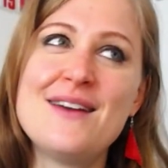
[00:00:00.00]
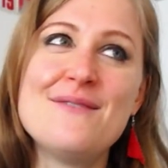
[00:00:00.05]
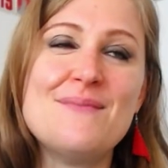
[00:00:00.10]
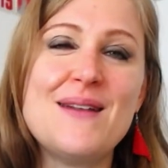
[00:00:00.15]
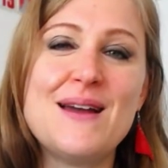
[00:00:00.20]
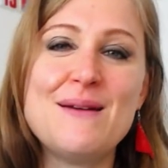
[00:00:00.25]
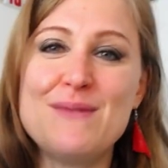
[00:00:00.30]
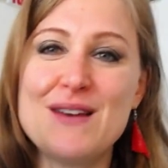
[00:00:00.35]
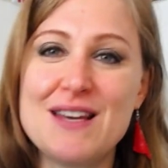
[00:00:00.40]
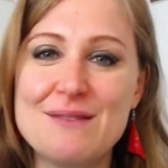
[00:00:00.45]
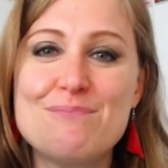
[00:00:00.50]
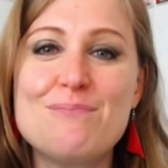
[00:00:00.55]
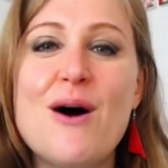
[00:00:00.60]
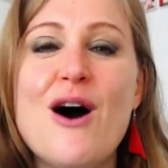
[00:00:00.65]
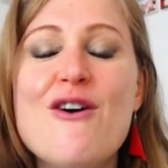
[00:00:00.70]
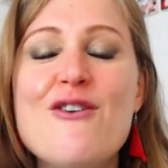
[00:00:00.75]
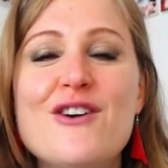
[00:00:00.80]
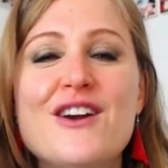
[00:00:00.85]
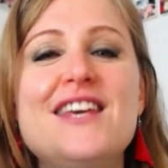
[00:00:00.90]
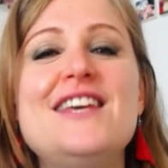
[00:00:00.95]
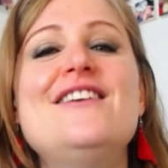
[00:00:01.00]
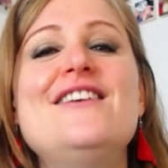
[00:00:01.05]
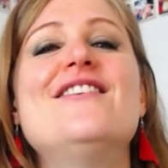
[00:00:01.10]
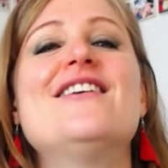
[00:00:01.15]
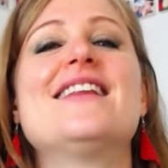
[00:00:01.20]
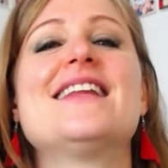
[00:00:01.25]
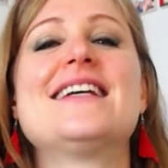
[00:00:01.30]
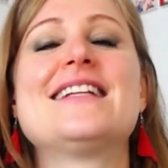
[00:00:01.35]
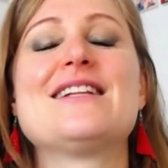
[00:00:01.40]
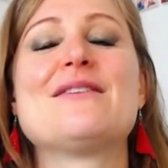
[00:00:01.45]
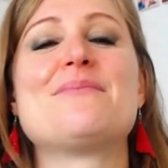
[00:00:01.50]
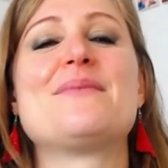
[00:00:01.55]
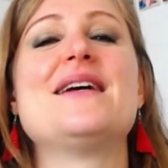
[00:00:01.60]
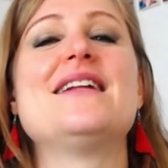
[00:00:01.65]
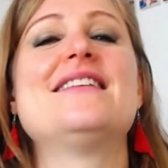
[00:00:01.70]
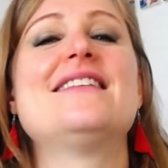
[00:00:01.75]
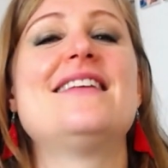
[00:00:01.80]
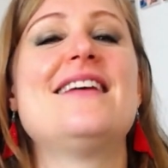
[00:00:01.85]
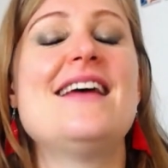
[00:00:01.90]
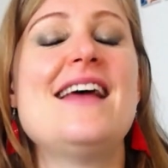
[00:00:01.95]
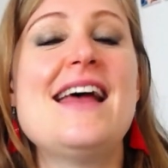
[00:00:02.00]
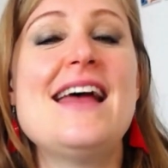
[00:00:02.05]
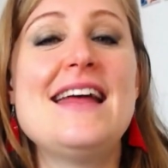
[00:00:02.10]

maybe poke you a little bit,